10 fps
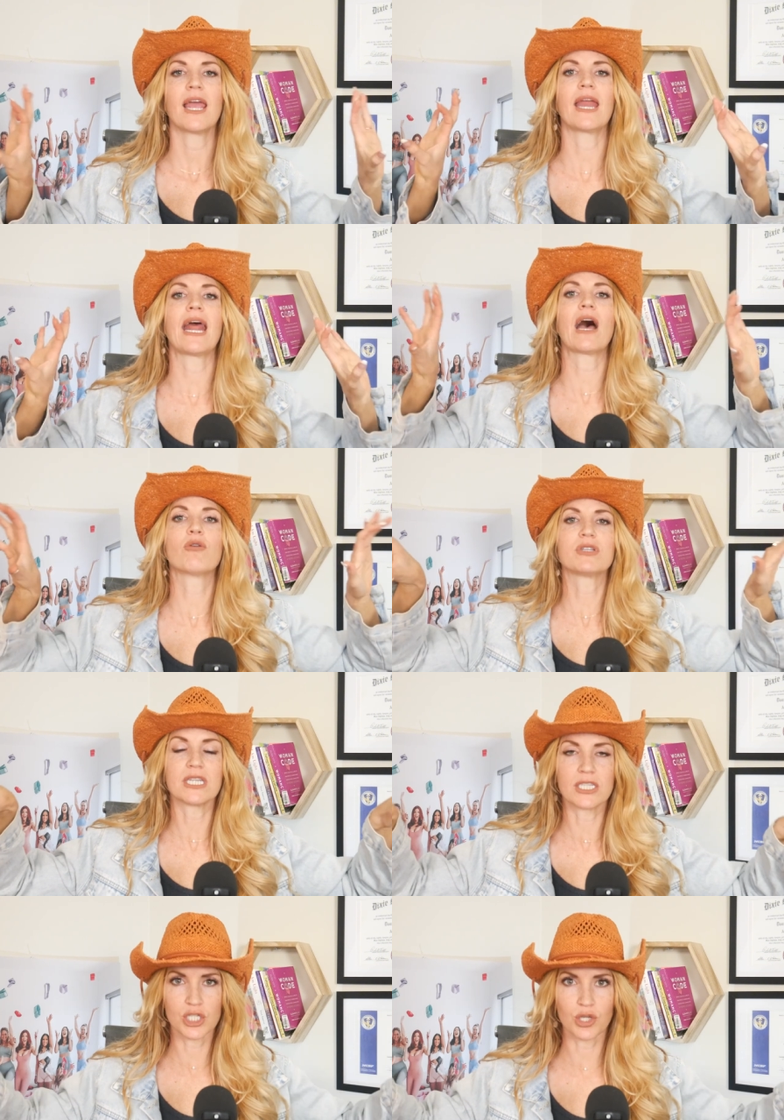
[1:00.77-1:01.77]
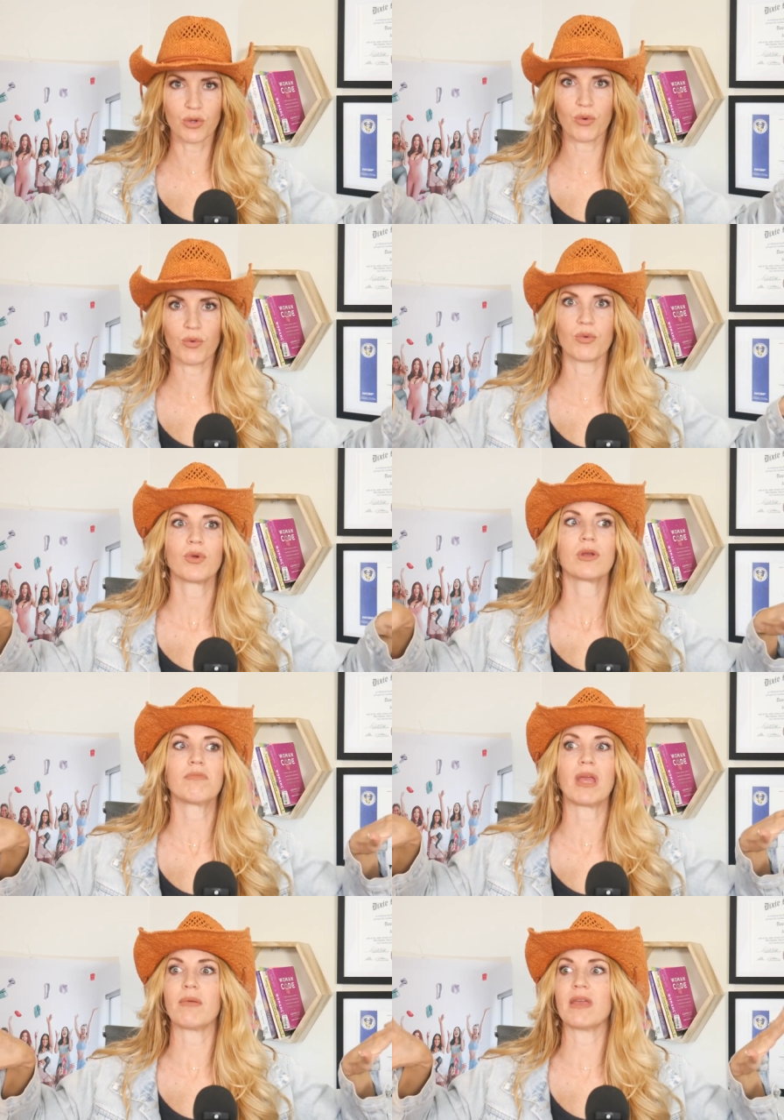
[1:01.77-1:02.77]
and out into
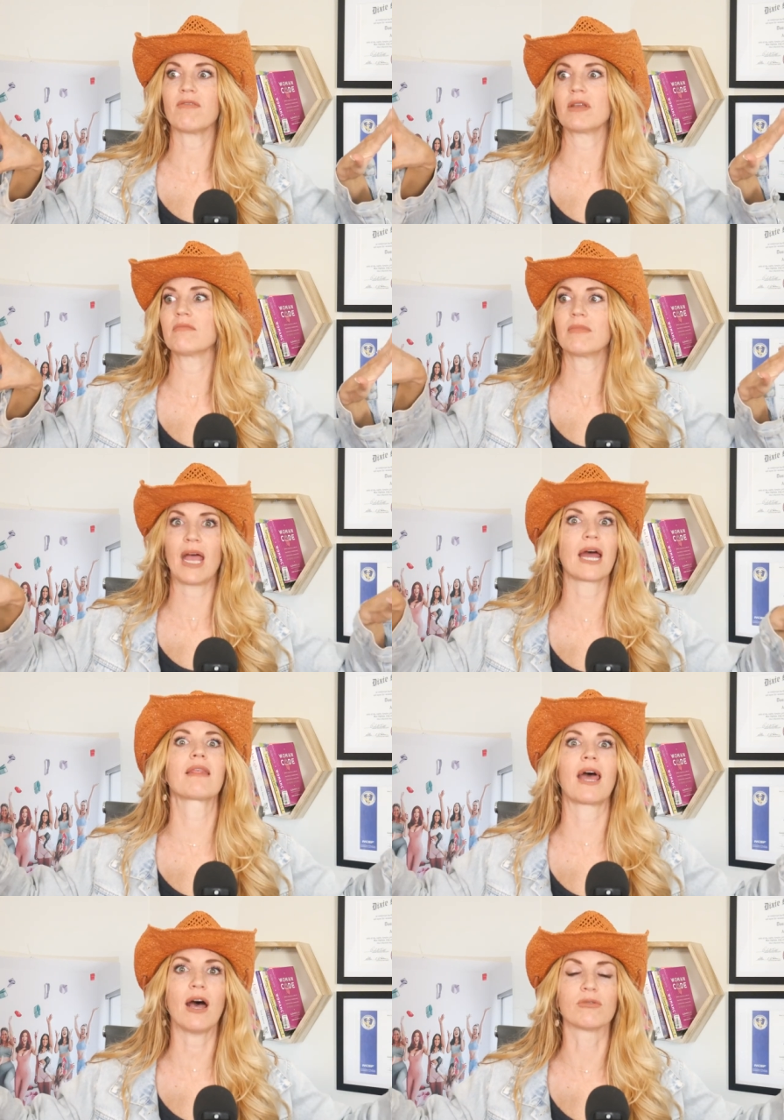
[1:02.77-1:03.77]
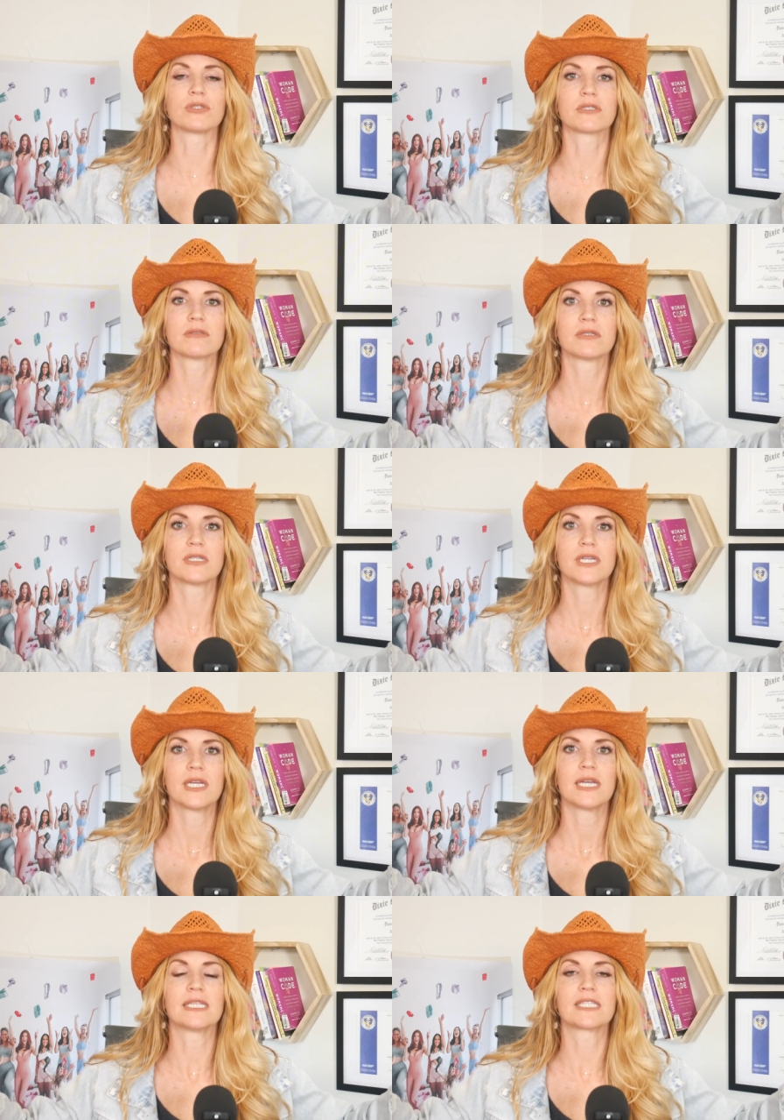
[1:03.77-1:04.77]
maybe even out of the house.
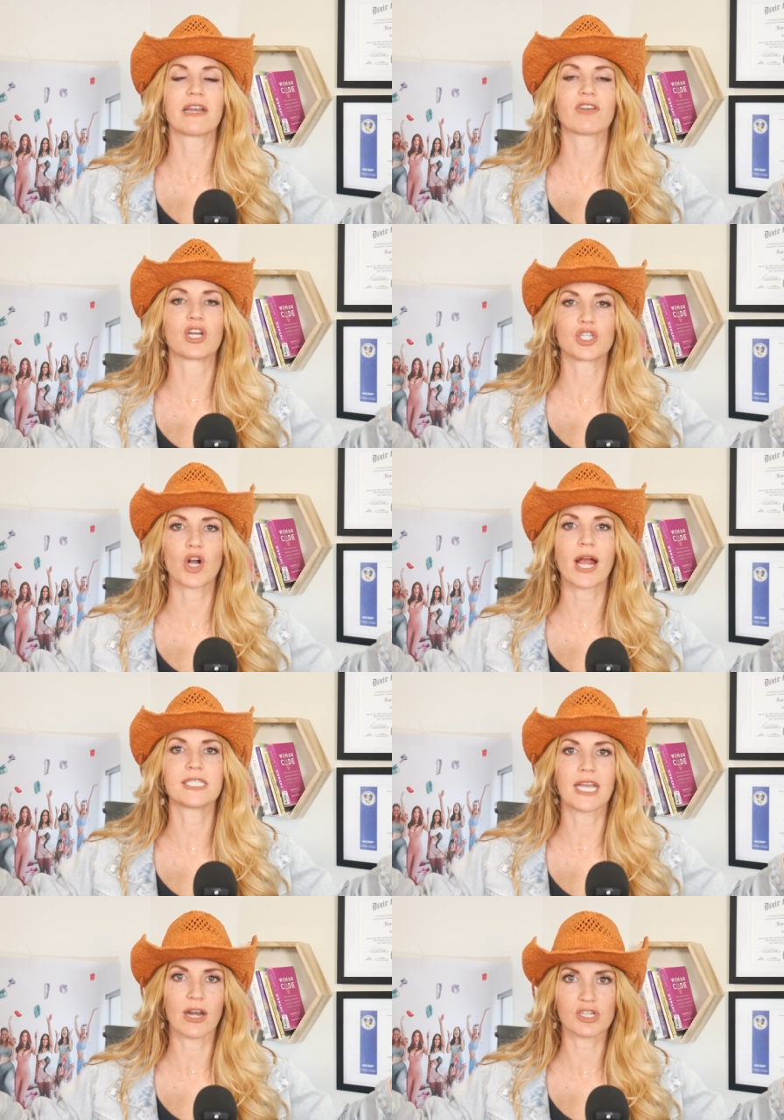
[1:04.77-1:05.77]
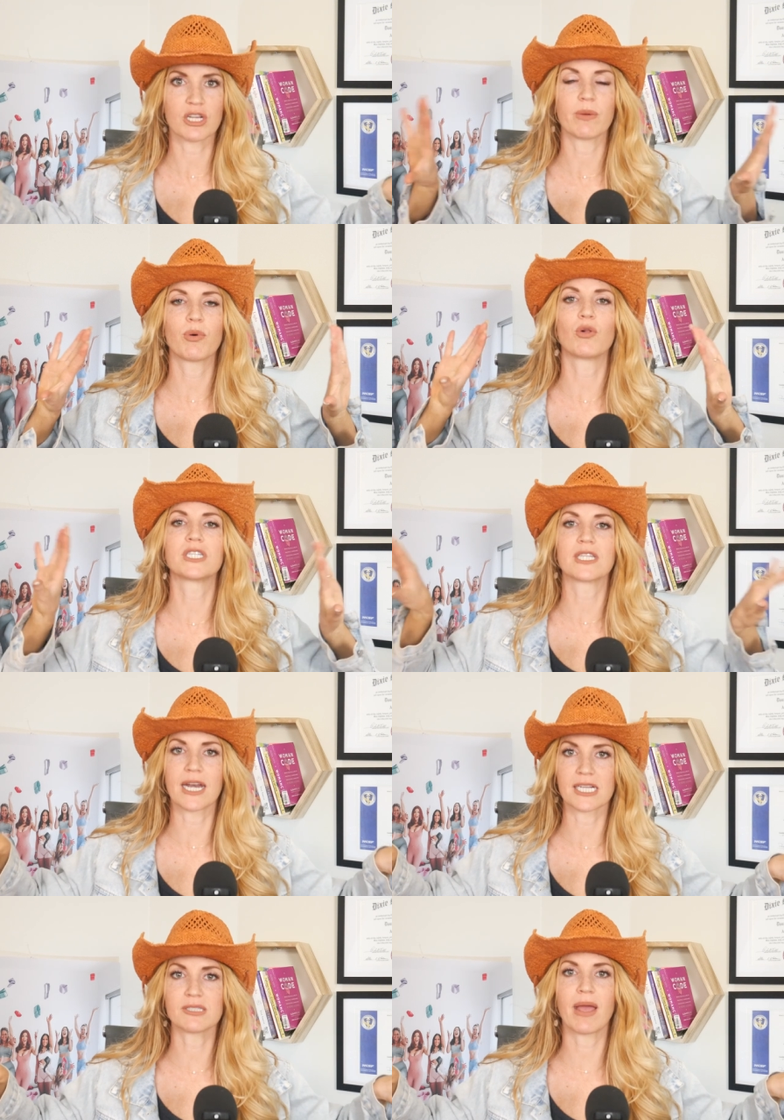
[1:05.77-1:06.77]
Instead of contracting energy, we pull into
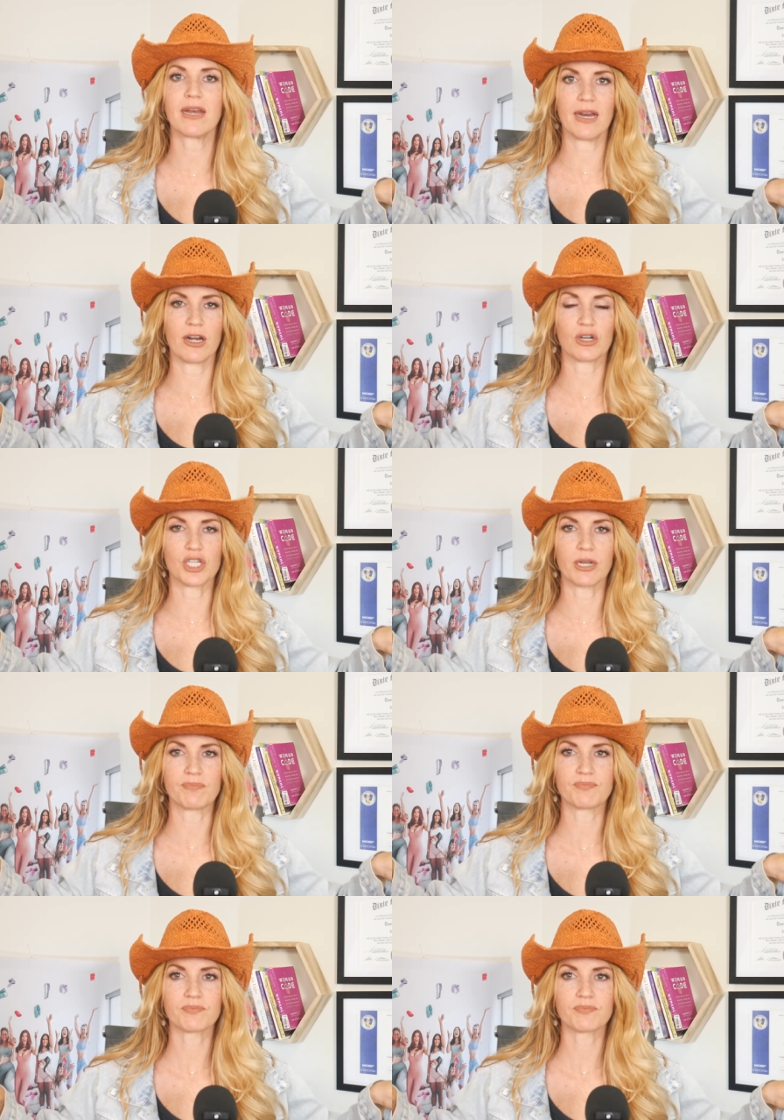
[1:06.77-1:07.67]
that expanded energy.